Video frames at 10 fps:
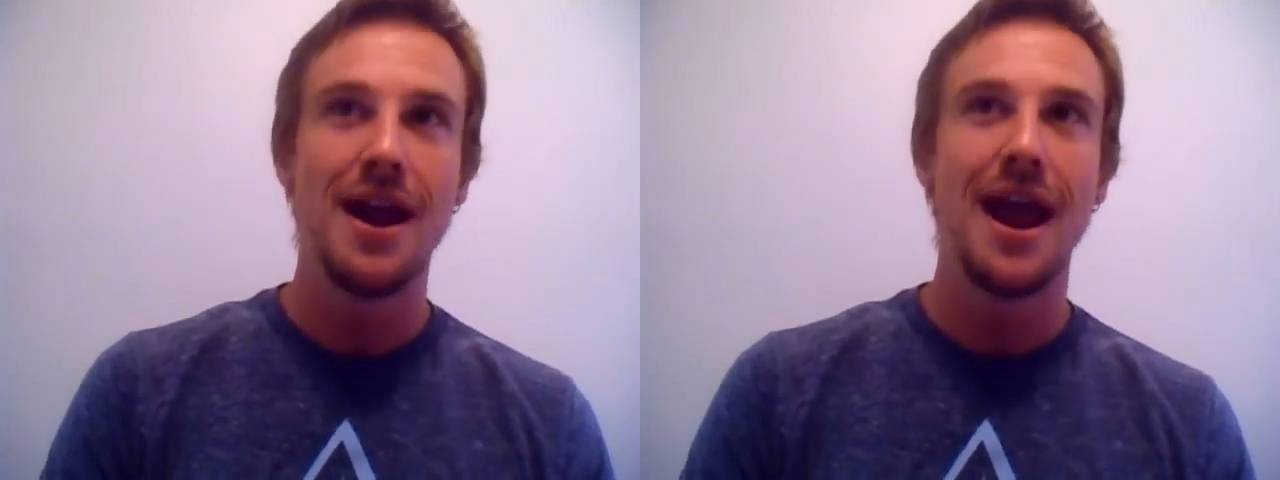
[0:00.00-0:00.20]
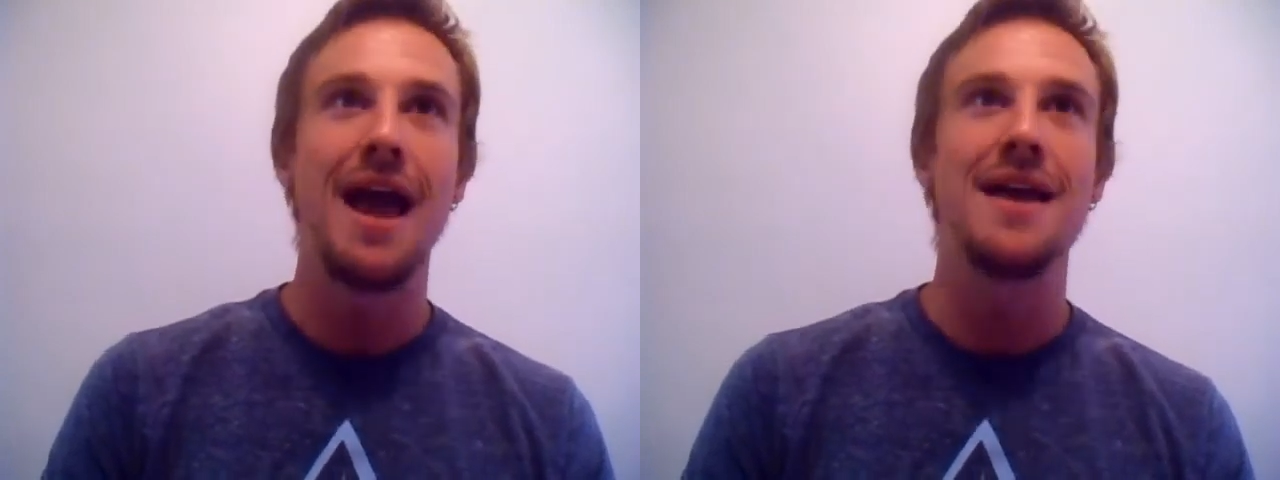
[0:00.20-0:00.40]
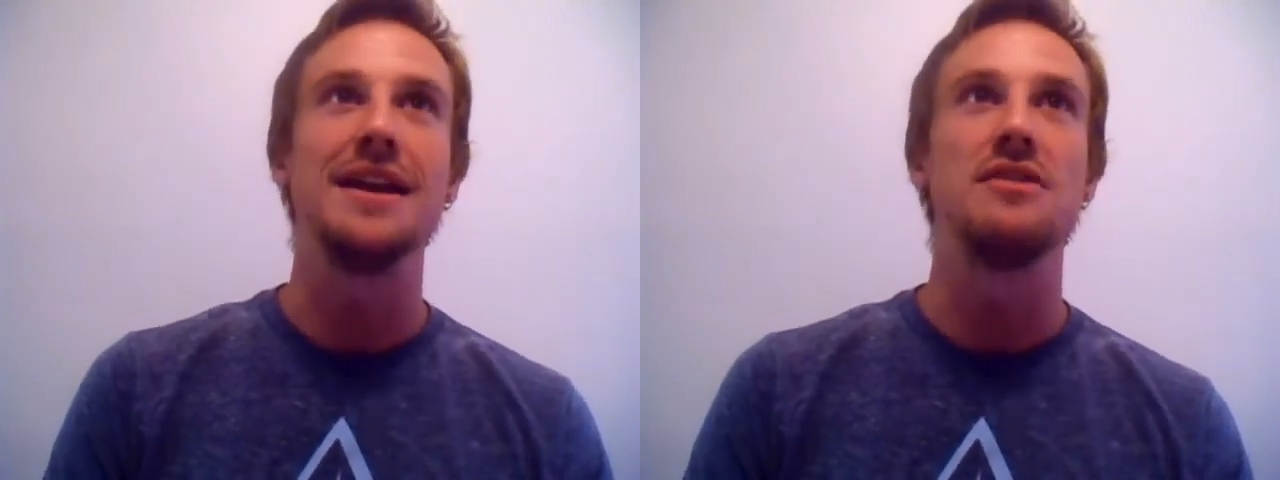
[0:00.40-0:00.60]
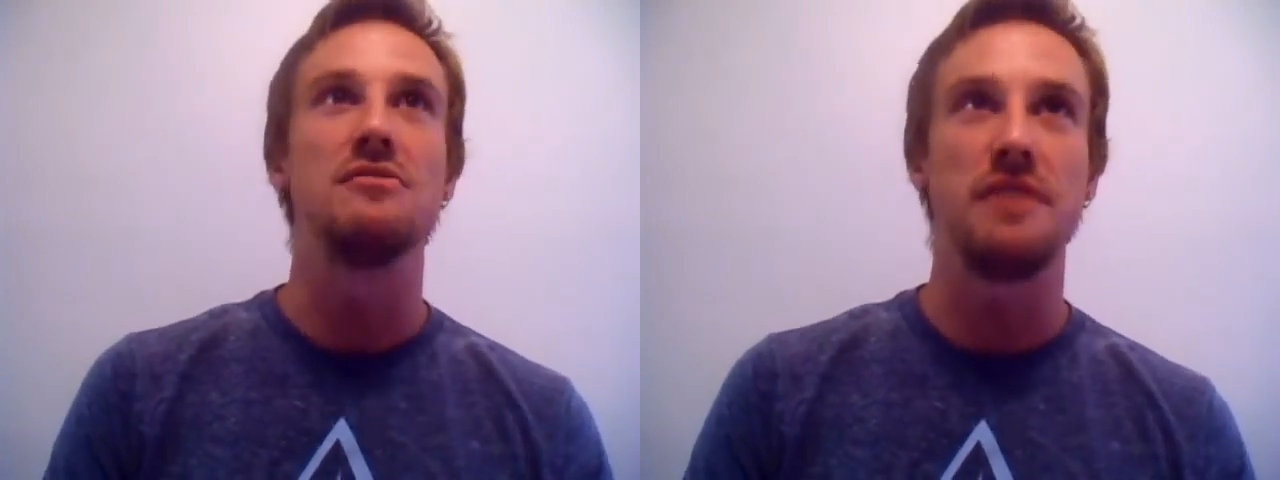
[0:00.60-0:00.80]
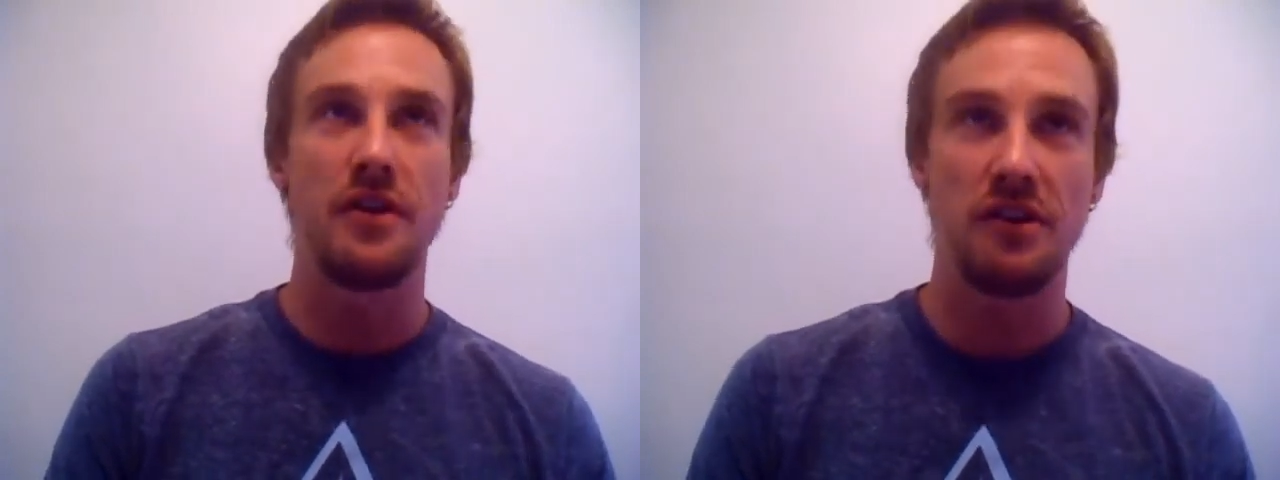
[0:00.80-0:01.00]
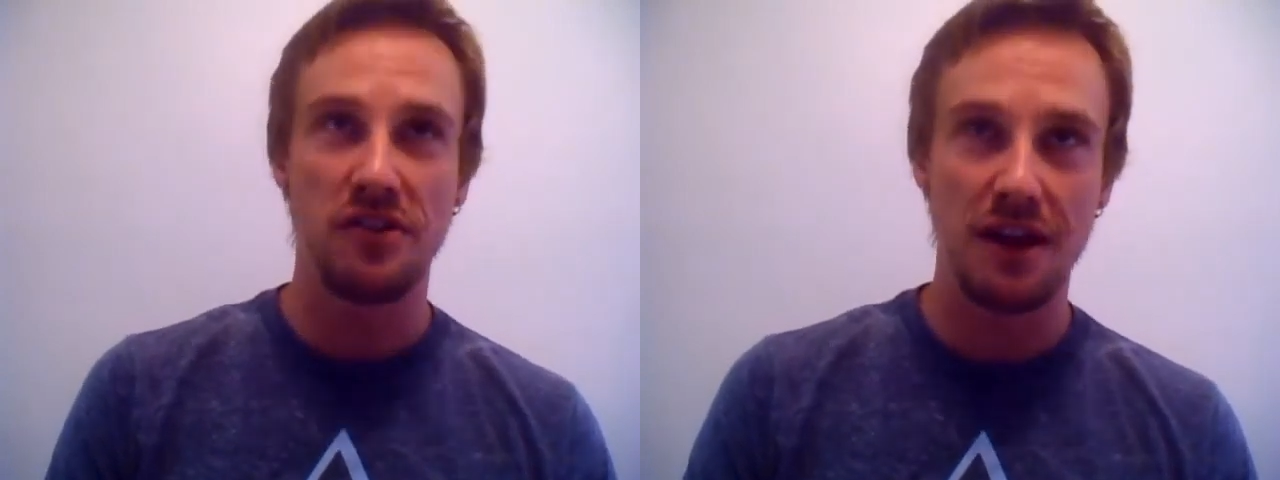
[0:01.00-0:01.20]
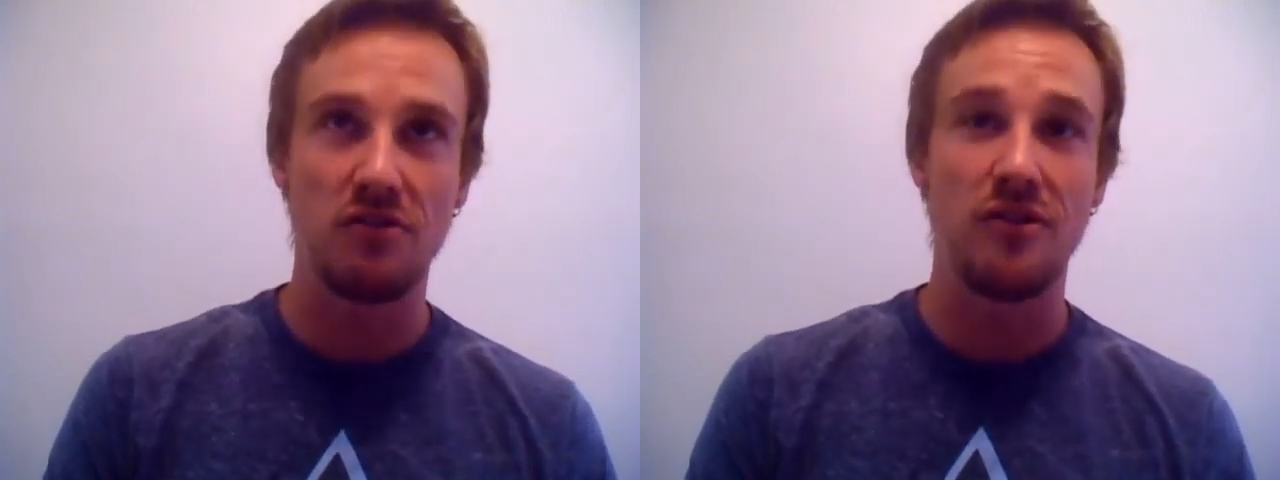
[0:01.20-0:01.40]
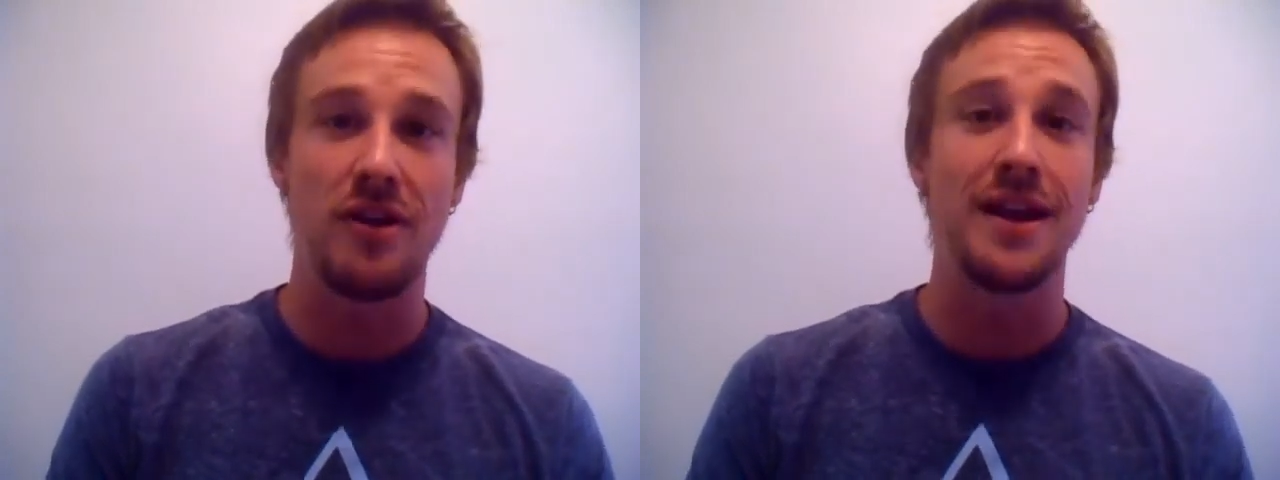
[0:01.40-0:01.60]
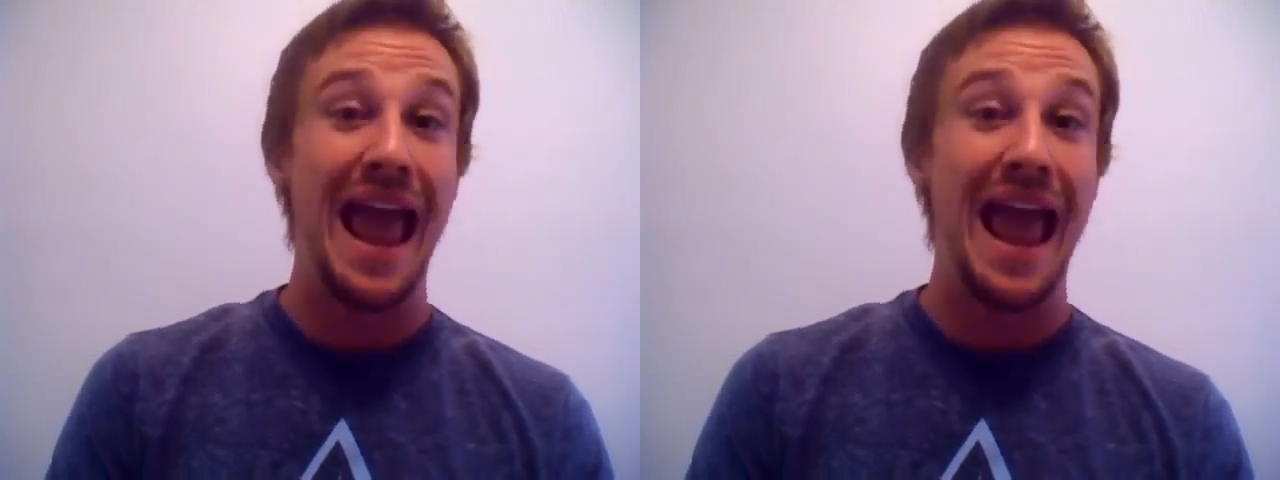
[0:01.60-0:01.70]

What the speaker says: and it is very satisfying.